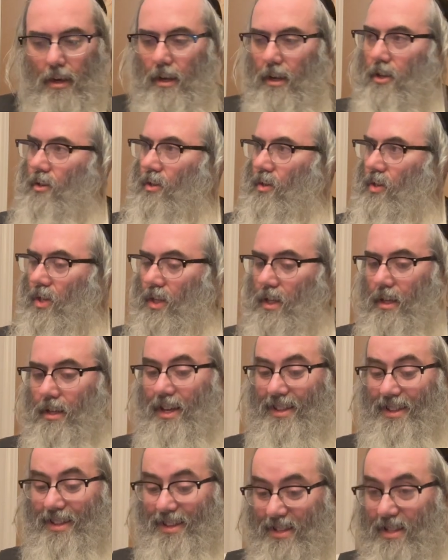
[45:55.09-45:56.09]
you'll see
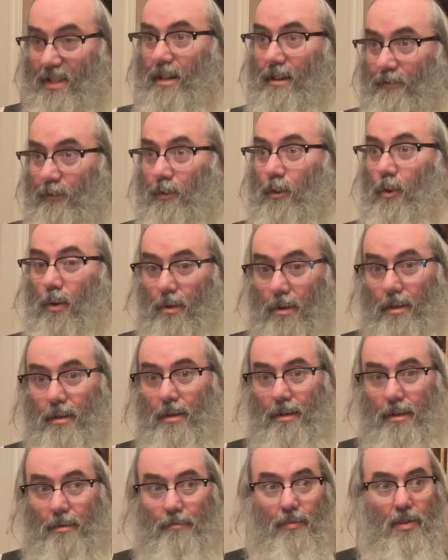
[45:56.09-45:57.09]
that the seafloor,
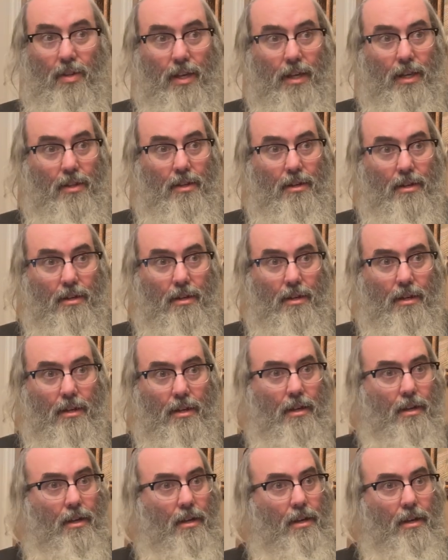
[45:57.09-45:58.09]
in particular,
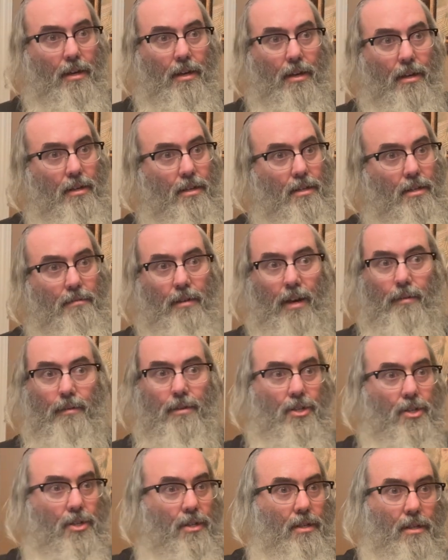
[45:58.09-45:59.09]
is an
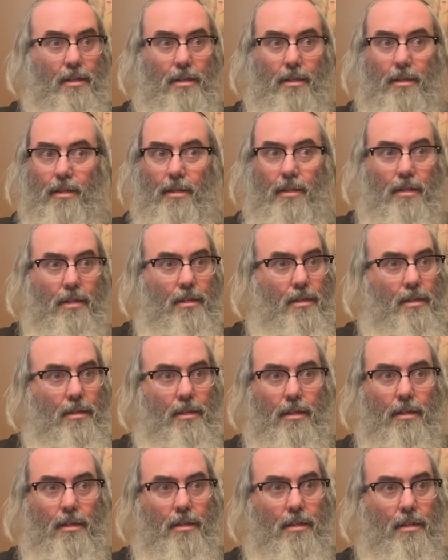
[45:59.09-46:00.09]
Amish.
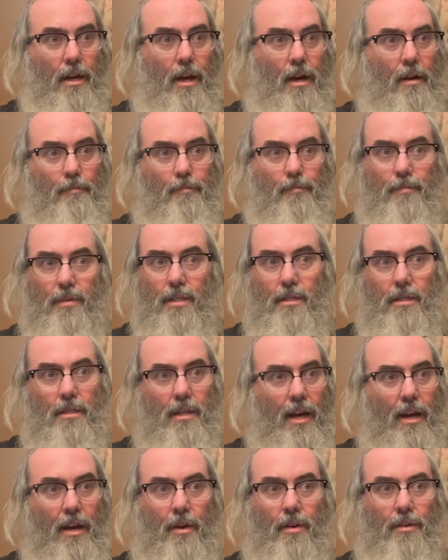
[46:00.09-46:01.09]
It's up, it's
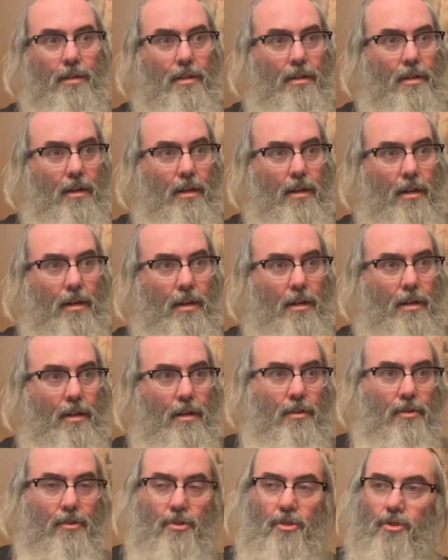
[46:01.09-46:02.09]
down.
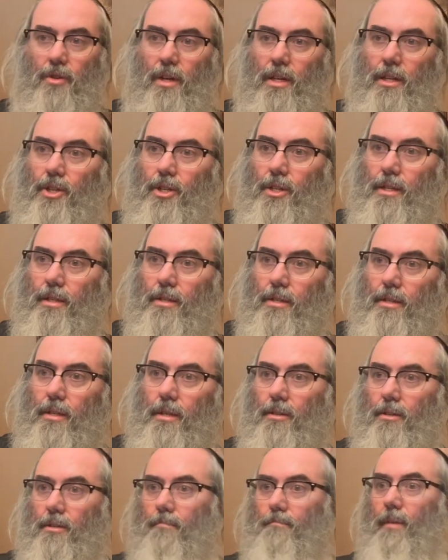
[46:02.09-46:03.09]
There's trenches,
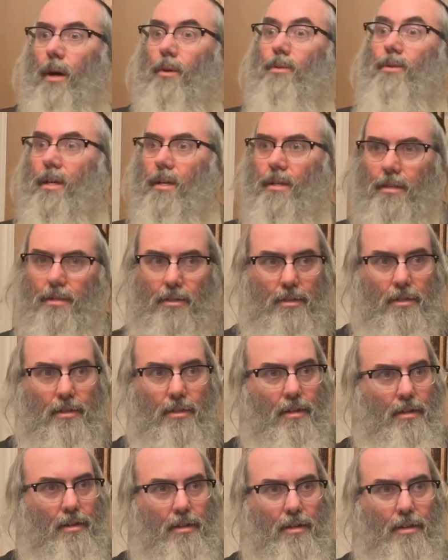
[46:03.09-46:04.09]
there's
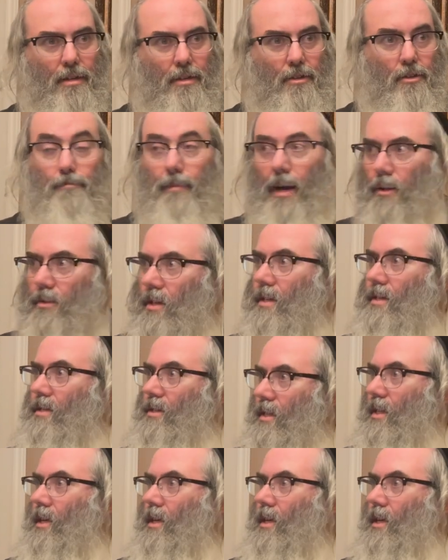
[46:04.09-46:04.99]
mountains. There's mountains in the